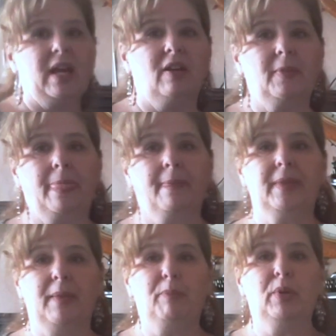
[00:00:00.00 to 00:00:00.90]
out
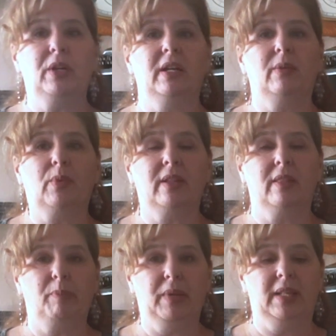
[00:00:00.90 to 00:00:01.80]
and put it in one of
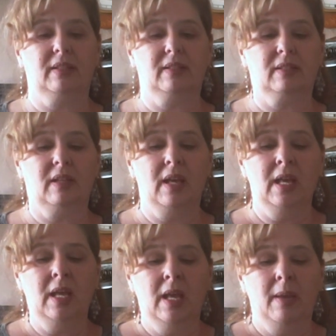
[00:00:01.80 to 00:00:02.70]
the bins
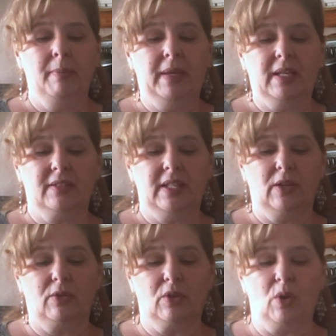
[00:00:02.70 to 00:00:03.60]
because they
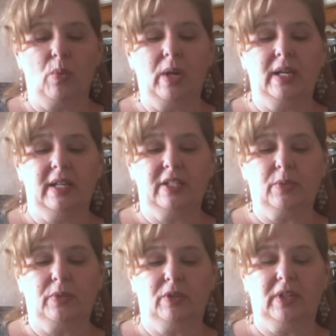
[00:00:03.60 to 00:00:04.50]
don't know what it is
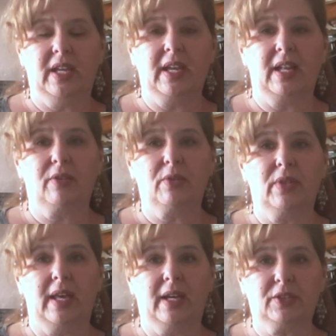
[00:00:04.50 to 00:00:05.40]
when they're looking at it through
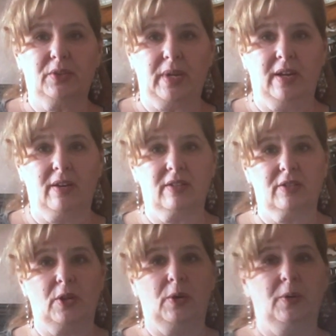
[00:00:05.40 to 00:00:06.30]
the x or
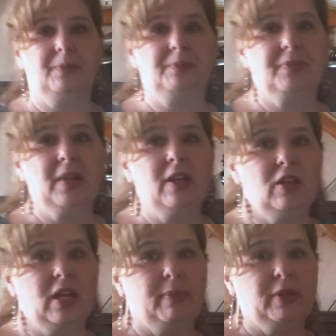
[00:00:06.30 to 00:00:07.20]
So
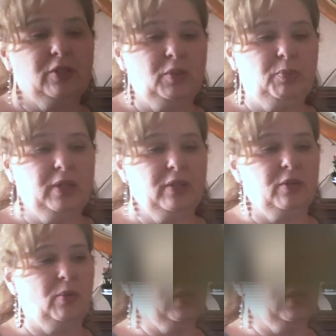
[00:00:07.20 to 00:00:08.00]
you gotta make sure you put it through